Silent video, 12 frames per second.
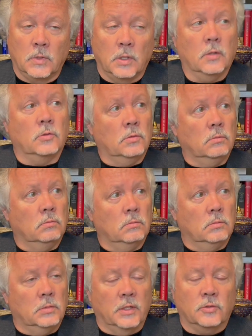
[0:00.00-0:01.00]
He goes,
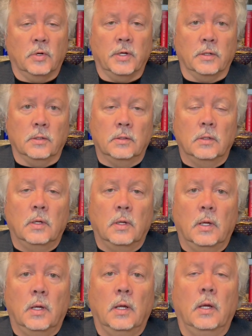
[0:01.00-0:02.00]
that's right.
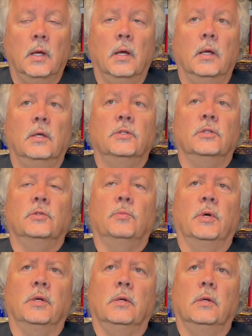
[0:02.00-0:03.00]
He says,
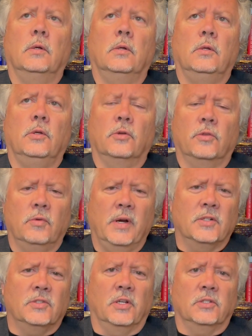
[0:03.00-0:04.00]
but your
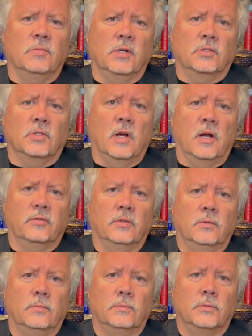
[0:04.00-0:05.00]
threat assessment is off.
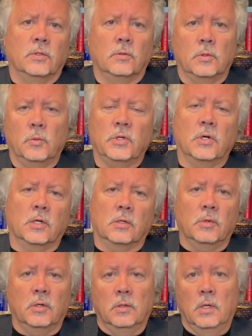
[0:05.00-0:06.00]
So then we talked
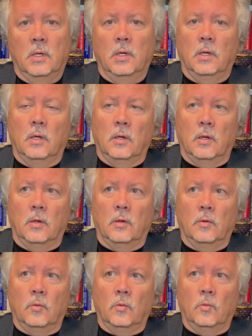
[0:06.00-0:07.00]
about
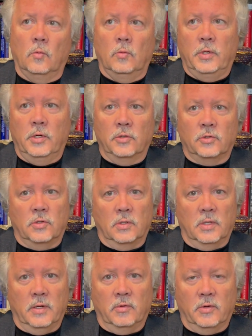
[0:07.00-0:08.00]
here's the
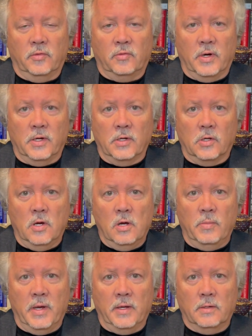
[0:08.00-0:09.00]
level of threat in
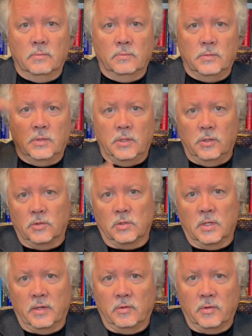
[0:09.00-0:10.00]
combat, here's the
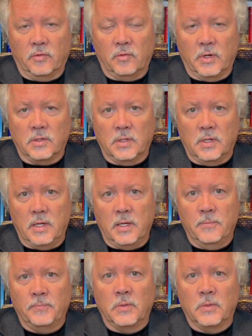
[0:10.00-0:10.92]
level of threat today.